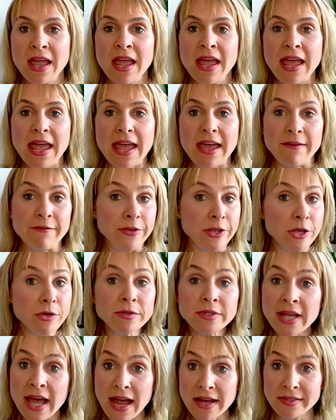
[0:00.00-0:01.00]
If you
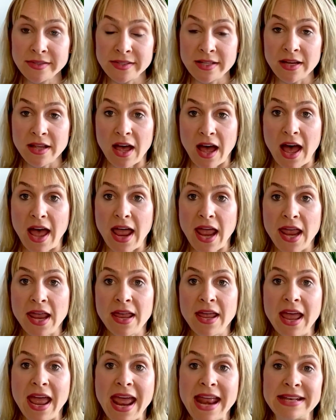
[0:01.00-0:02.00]
text a guy,
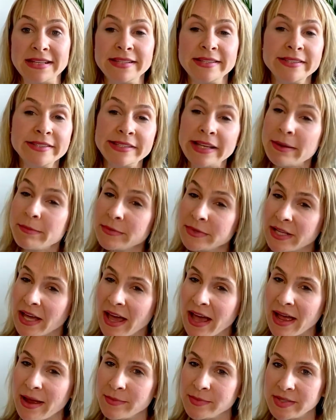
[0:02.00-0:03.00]
and
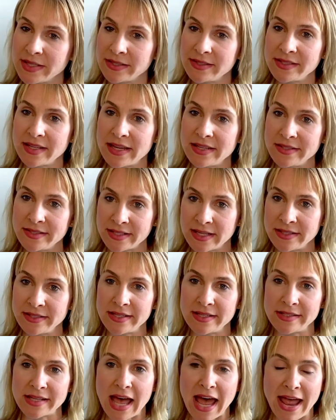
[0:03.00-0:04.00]
sometimes it says sent
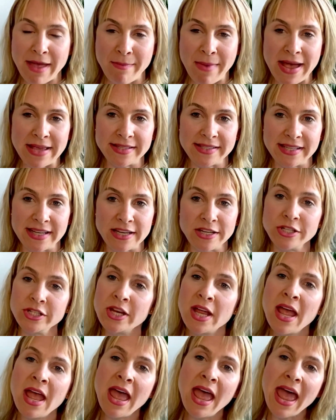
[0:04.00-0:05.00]
as iMessage,
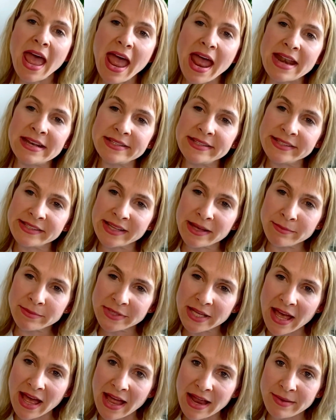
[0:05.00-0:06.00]
and
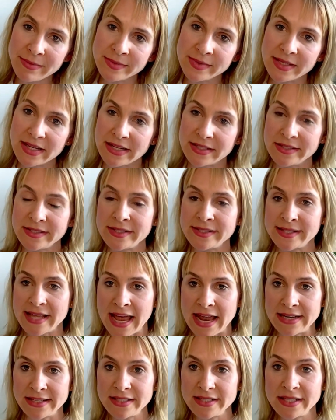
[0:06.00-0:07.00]
sometimes it's
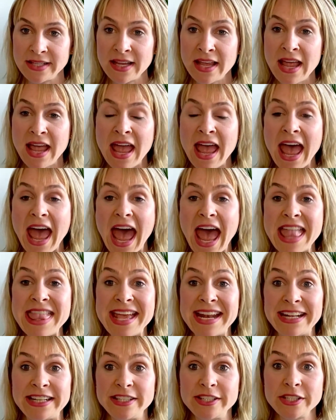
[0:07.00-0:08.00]
sent and then
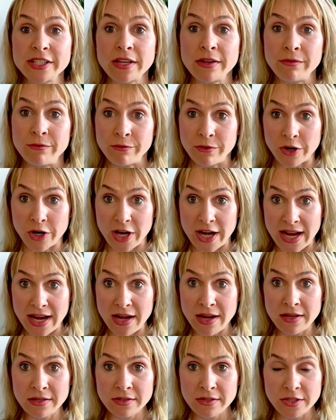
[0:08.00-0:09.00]
it's
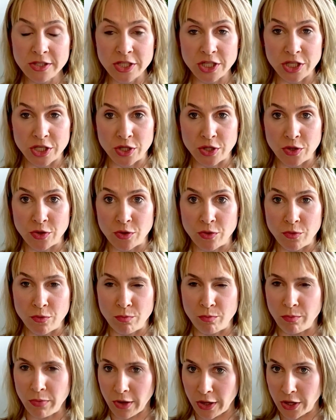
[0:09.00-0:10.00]
converted to
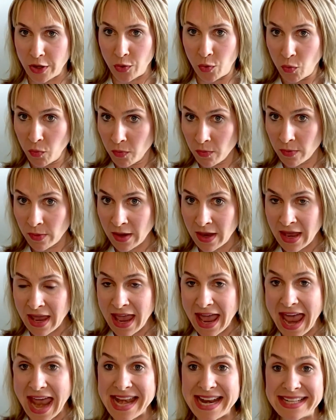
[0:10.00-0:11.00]
blue,
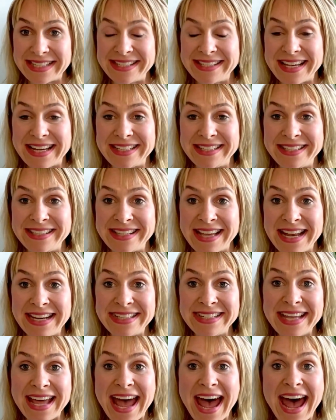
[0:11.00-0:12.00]
and it says
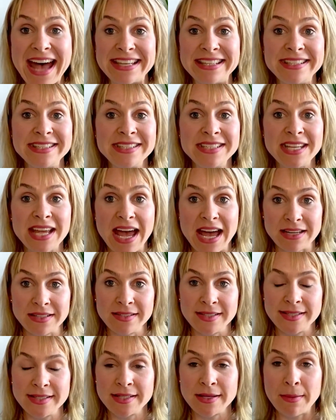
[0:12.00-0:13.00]
sent as
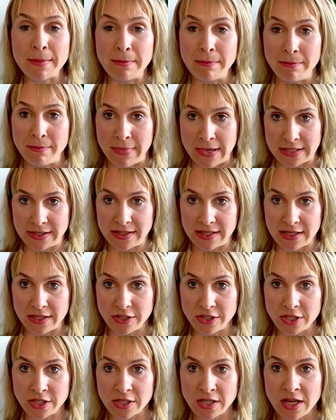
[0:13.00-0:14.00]
text
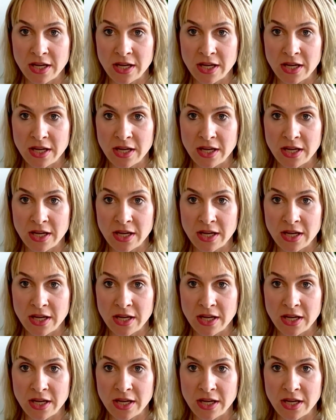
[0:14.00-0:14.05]
message.